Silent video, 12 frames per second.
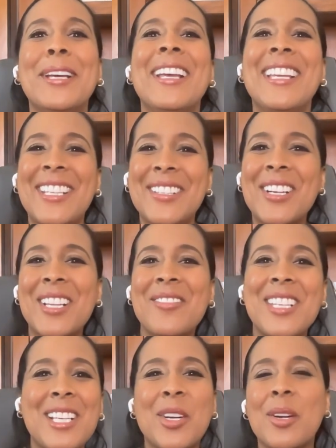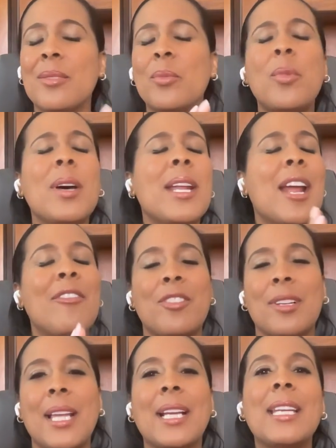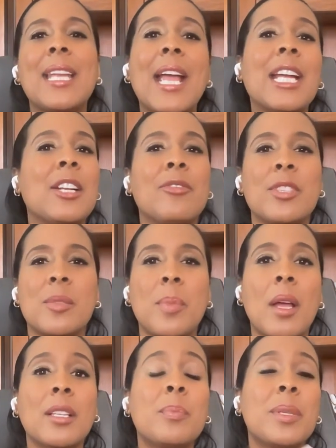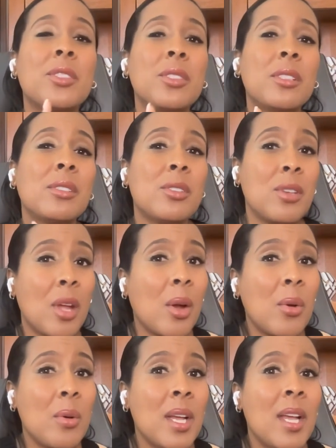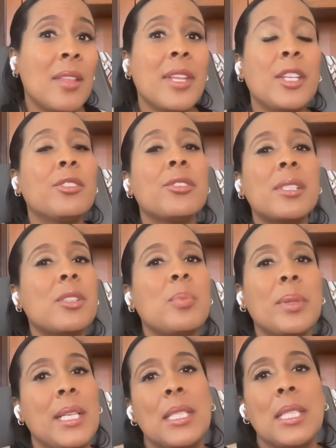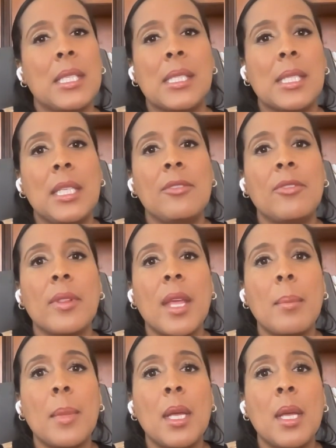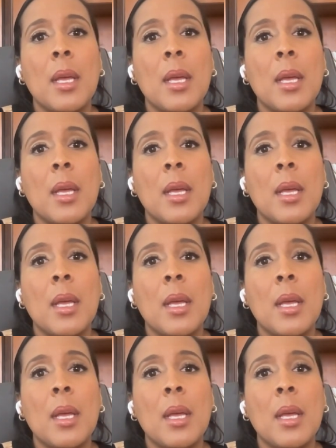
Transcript: you know what I mean, or whatever. Like a negative response, but just know that you're still planting a seed for them.